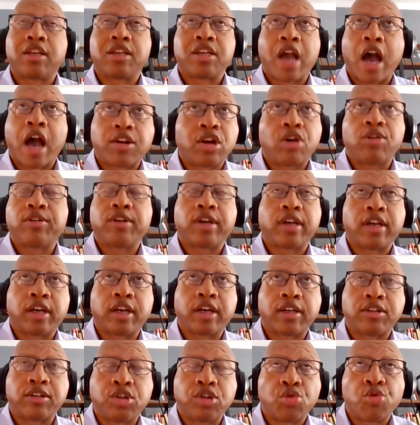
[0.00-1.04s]
Y'all
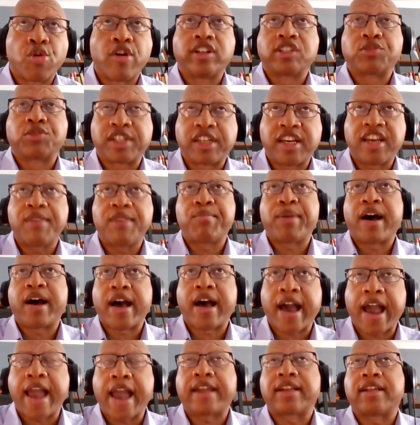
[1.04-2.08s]
know New Orleans was hit
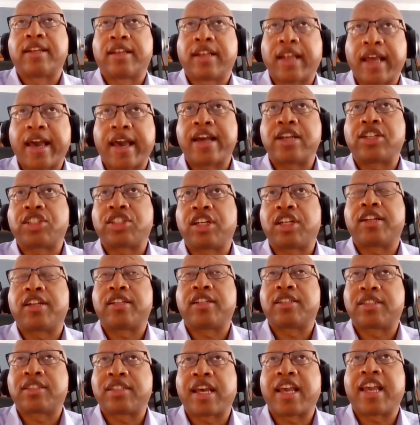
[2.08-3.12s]
by Ida last year,
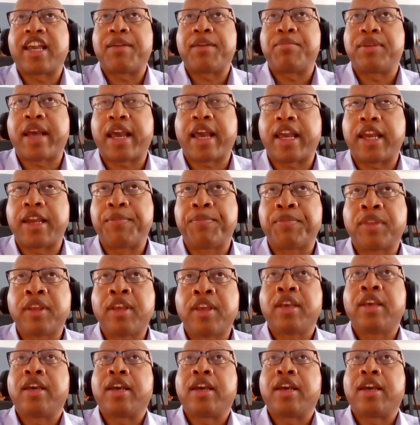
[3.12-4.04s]
the same day.